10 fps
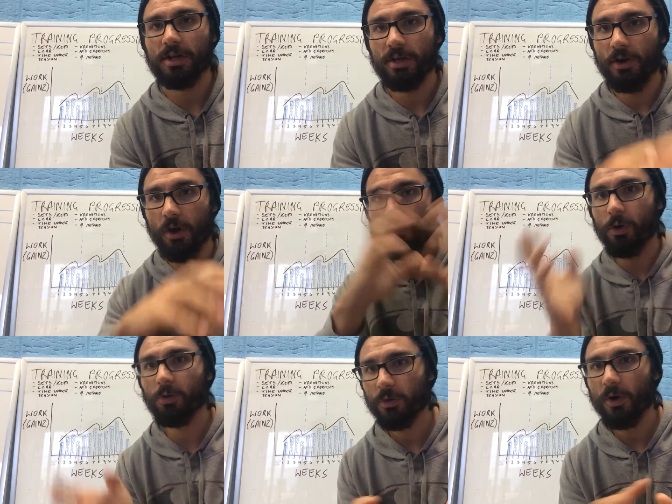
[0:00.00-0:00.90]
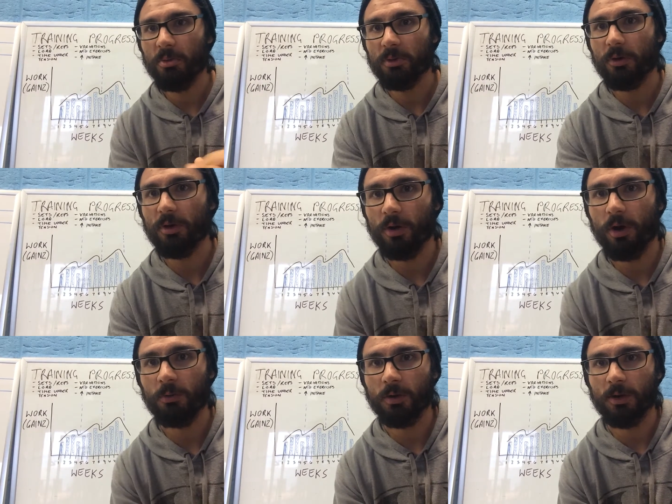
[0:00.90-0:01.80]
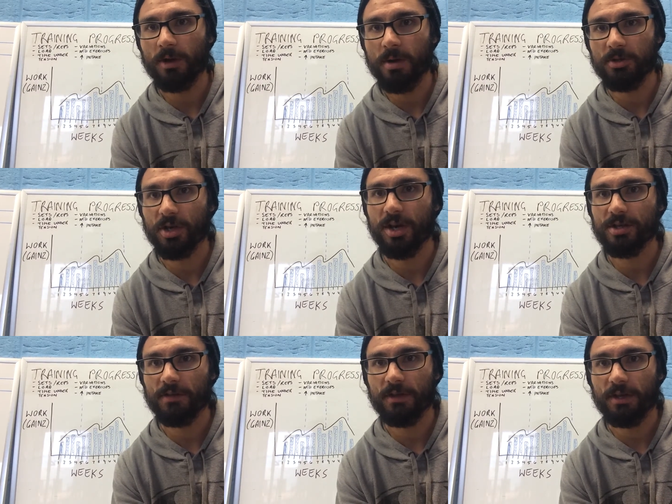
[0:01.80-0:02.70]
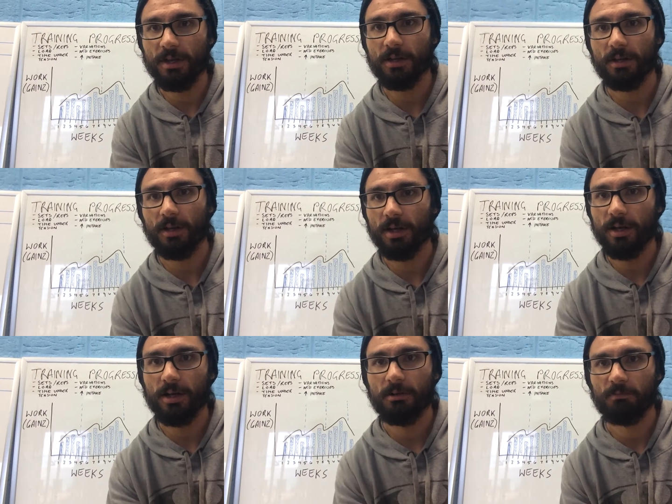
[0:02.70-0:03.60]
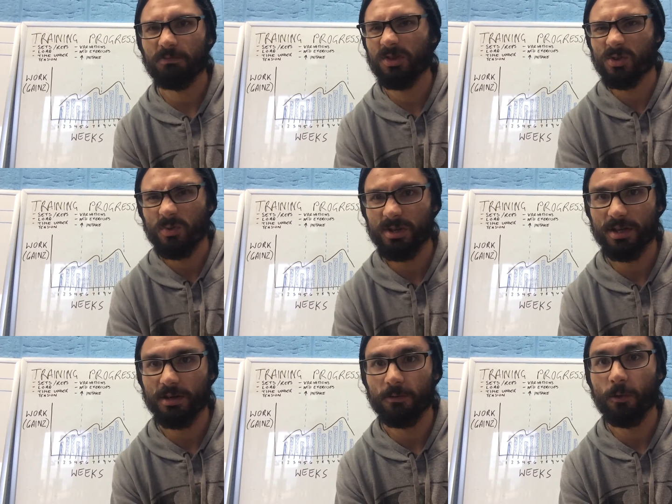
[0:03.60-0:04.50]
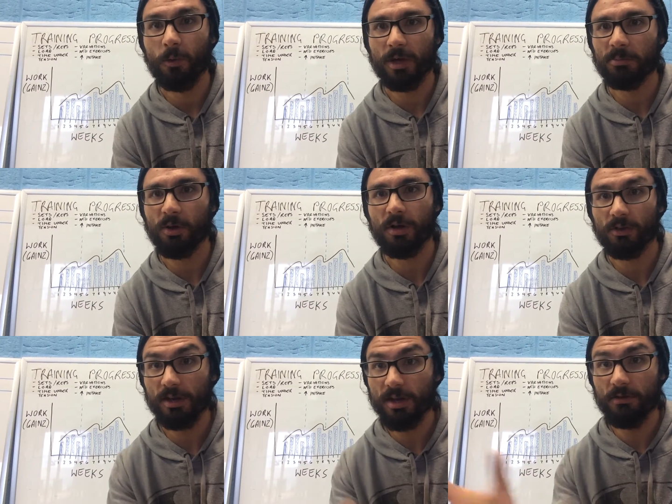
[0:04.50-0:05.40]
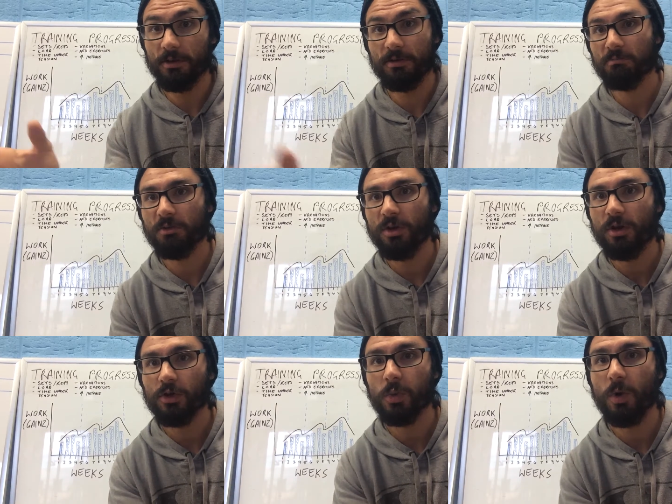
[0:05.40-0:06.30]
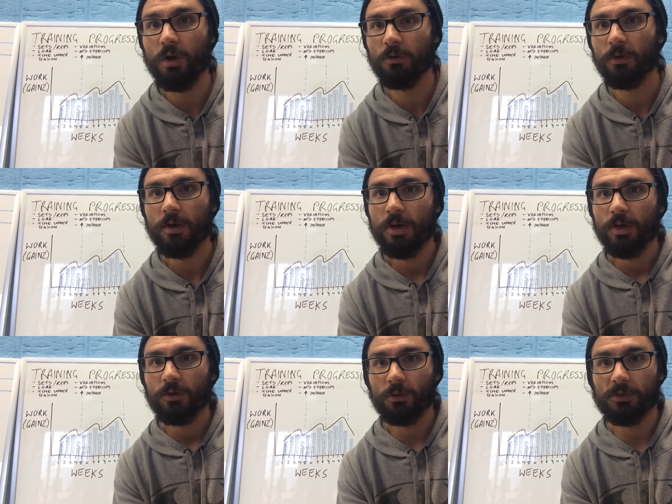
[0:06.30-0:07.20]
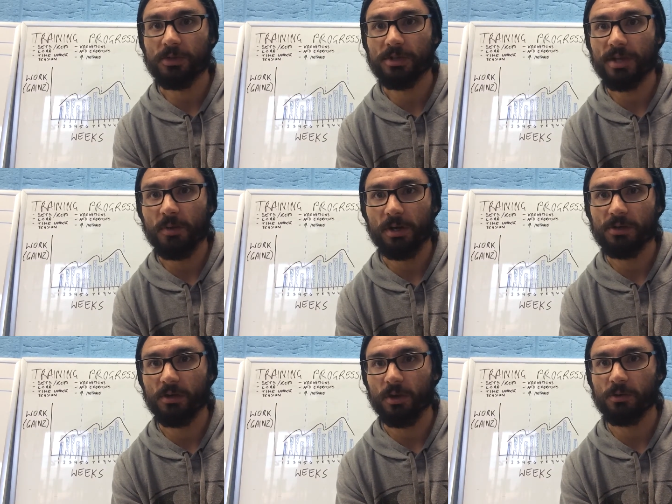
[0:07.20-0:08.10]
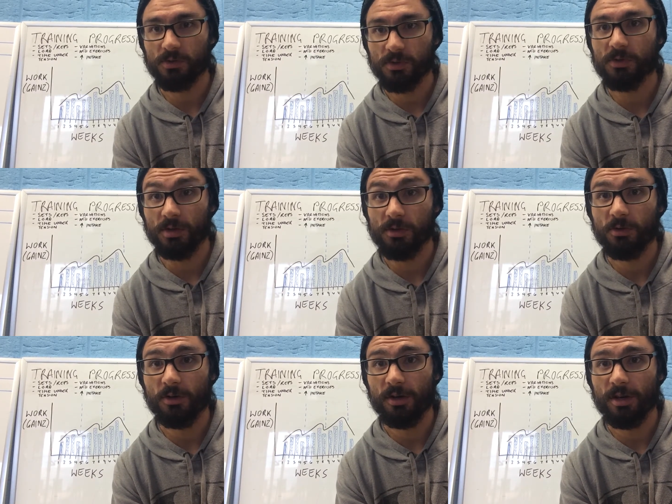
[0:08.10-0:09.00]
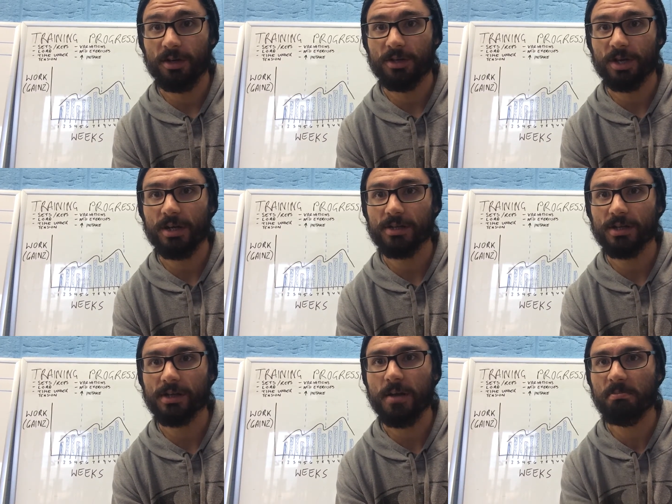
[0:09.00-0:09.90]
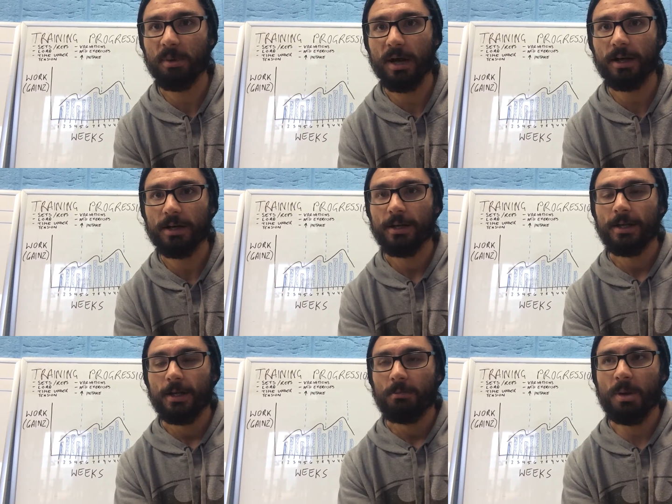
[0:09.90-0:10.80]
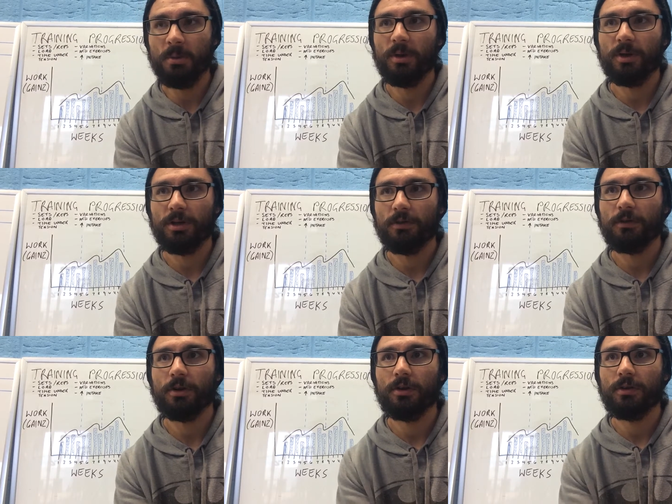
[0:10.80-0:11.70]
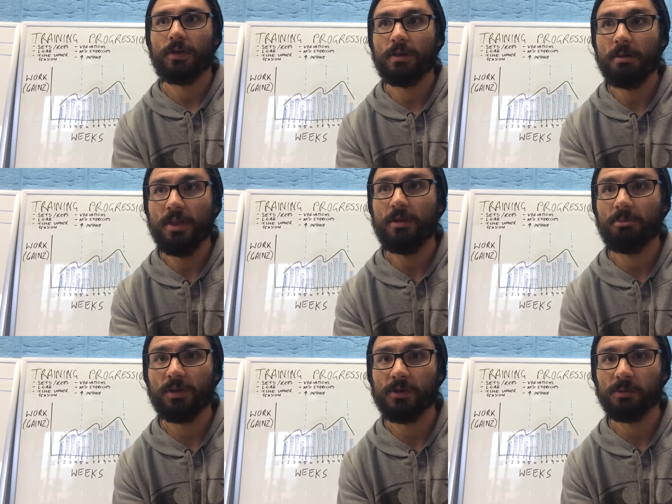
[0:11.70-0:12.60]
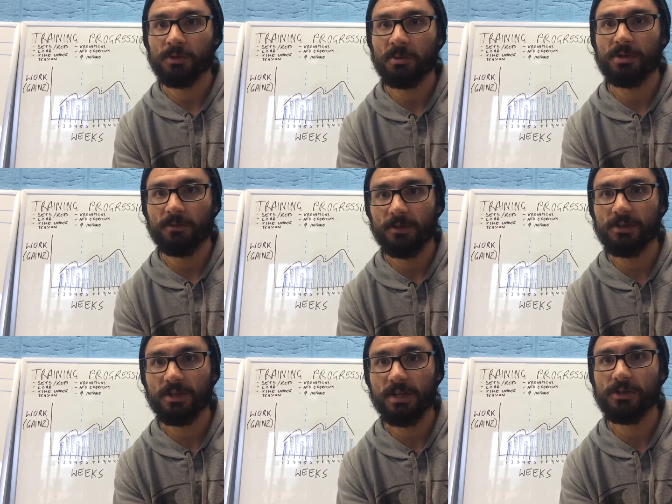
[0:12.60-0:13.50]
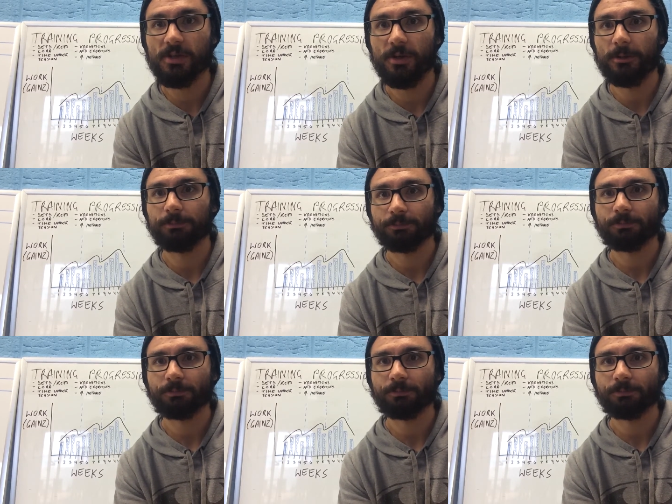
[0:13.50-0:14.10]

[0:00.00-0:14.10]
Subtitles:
idea to overhaul your own whole program and change everything just within a 4-week block. I think every 12 or 16-week cycles is a good idea to change things up. But remember, you've got to think about the principle of specificity. So